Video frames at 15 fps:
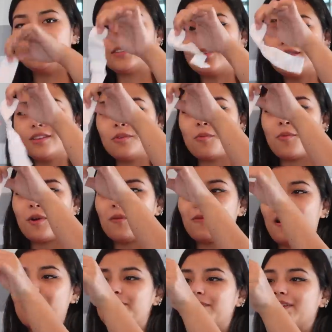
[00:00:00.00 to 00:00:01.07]
It's only one
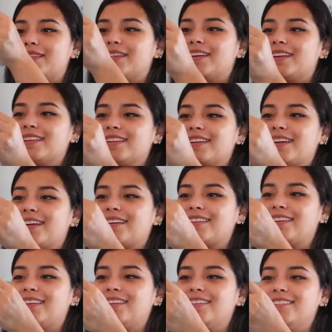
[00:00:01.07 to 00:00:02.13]
wipe in there, look how
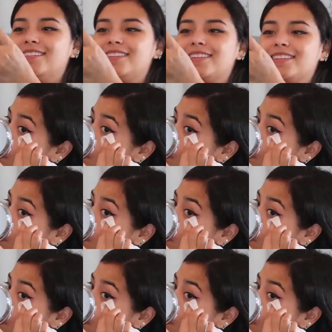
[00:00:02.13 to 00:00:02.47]
cute.